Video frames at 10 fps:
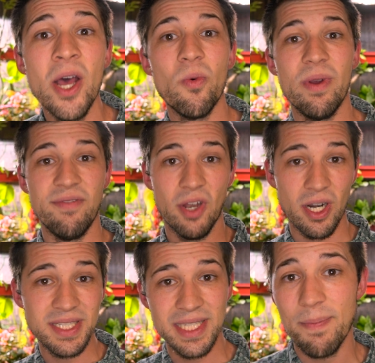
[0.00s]
We've
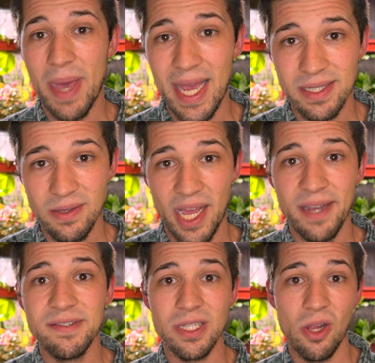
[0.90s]
nursed it back to
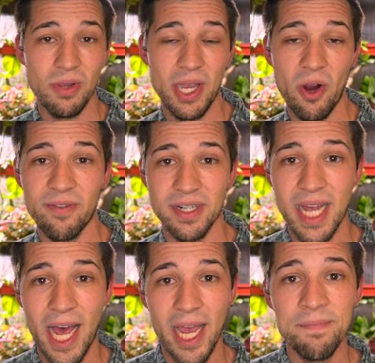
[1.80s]
life slowly over
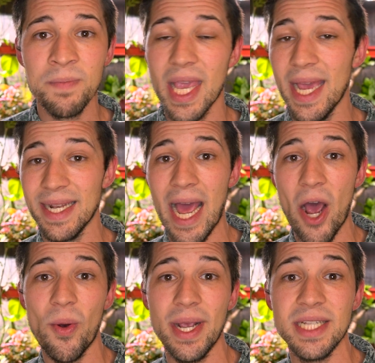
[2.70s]
time, and
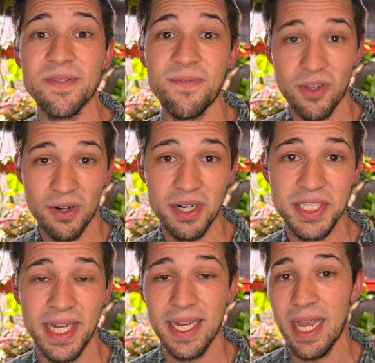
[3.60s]
now it's
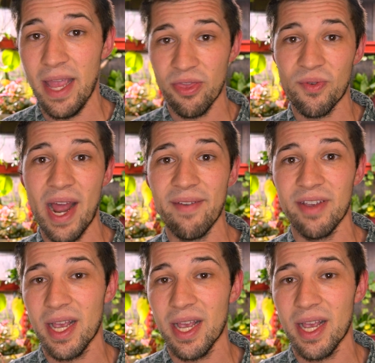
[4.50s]
flourishing and thriving